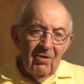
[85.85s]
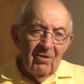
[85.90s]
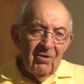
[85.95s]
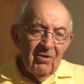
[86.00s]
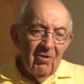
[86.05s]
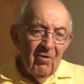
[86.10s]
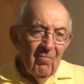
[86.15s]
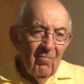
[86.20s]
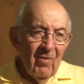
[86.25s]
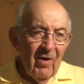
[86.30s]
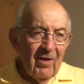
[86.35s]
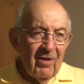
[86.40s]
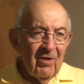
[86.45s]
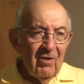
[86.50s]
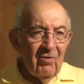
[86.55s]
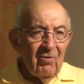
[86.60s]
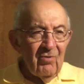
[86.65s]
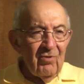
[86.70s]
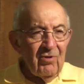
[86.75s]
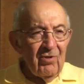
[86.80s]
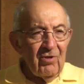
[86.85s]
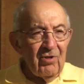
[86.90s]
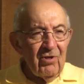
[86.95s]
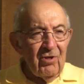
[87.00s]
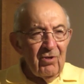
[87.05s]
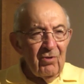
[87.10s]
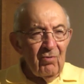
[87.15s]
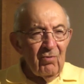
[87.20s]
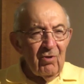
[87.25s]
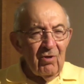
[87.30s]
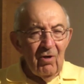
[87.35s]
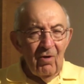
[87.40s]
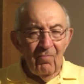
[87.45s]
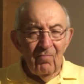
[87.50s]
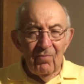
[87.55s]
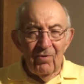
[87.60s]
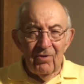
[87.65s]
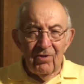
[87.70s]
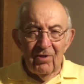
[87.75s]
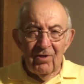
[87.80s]
tomatoes and
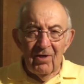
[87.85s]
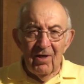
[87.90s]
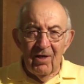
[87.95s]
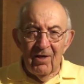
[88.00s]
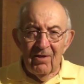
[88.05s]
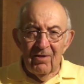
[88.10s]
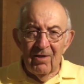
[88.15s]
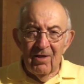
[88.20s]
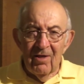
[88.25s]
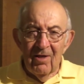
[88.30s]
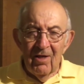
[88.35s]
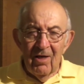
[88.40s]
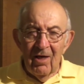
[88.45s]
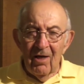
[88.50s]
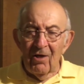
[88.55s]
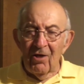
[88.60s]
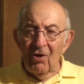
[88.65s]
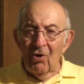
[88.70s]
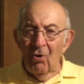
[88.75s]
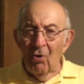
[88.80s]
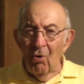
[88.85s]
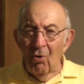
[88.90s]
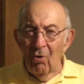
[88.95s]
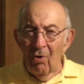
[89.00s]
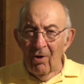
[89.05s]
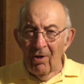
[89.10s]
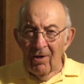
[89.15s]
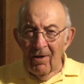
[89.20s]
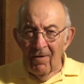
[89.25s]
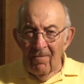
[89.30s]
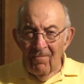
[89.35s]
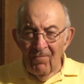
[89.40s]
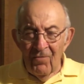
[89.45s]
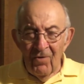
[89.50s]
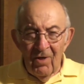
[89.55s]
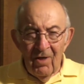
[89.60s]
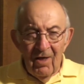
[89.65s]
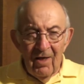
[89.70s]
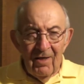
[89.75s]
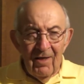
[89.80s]
cucumbers and corn,
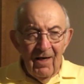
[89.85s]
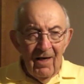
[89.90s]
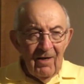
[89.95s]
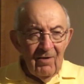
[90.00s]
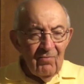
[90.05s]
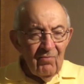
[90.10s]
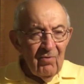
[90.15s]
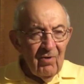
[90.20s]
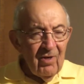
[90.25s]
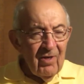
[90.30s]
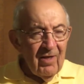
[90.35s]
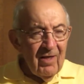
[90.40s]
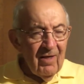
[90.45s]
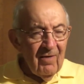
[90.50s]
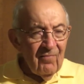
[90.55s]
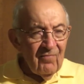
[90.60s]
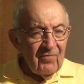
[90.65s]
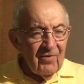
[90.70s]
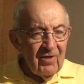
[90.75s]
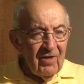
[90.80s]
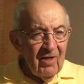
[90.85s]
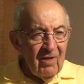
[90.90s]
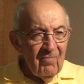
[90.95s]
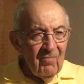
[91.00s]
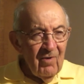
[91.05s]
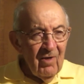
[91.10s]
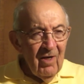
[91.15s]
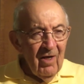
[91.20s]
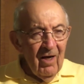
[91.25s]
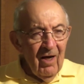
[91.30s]
and I'd run after them.